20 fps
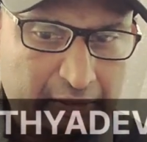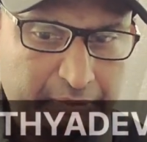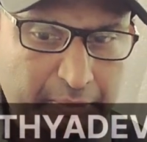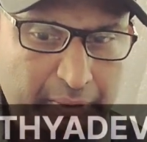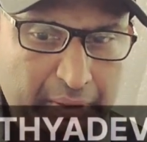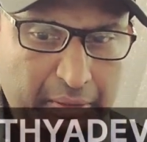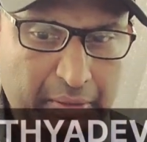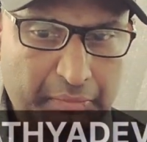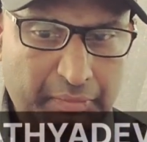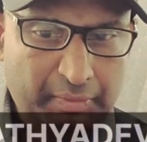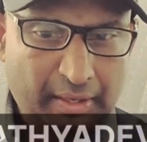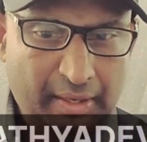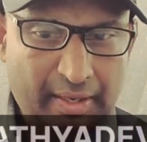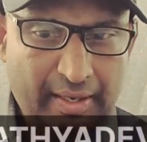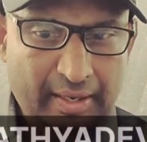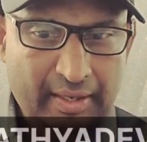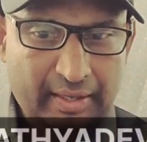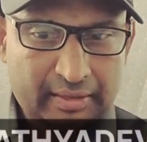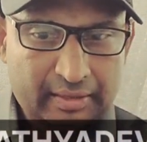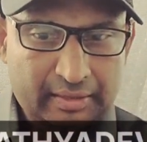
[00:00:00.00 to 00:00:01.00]
aspect of
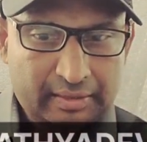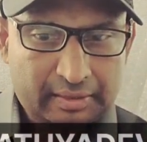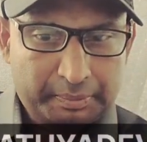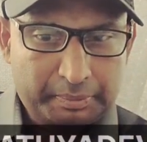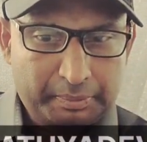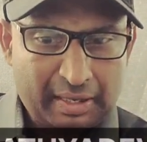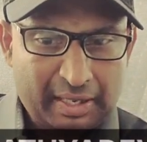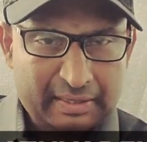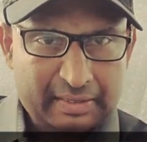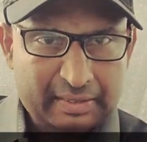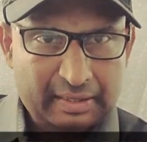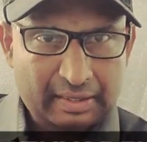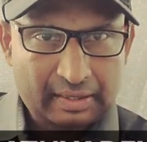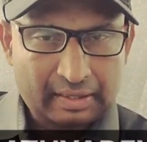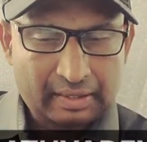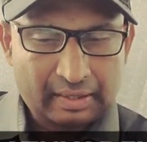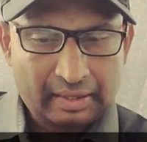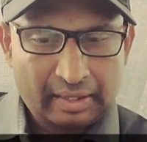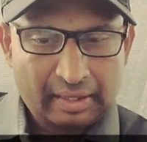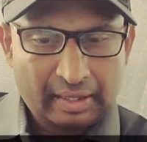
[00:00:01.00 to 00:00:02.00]
dry ice
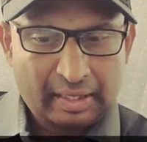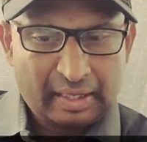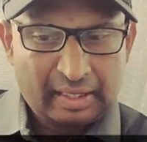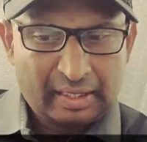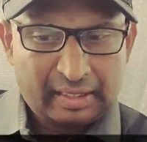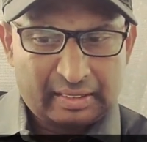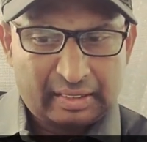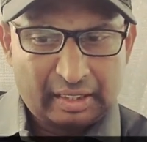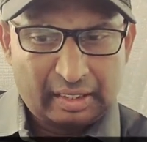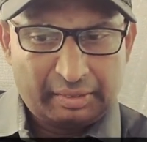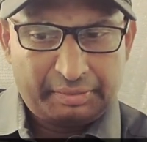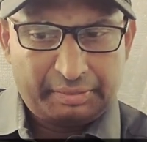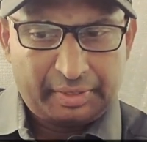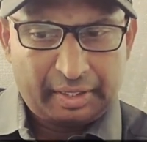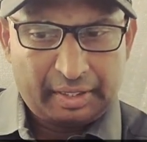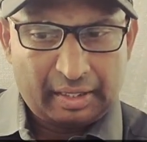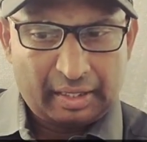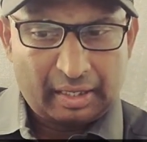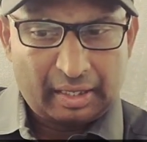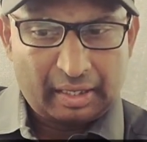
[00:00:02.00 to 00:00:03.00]
blasting,
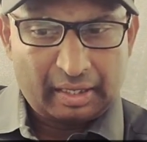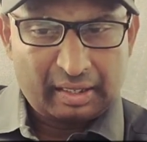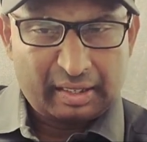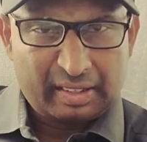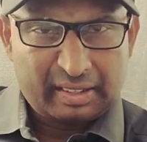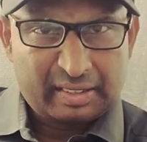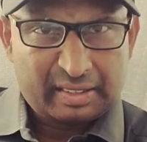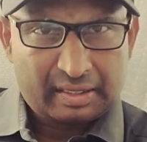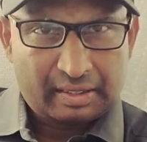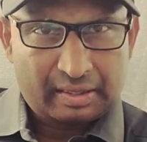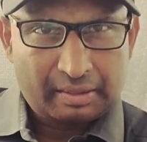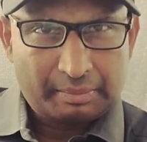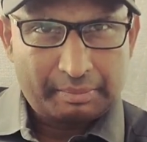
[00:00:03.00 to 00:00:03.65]
safety and risk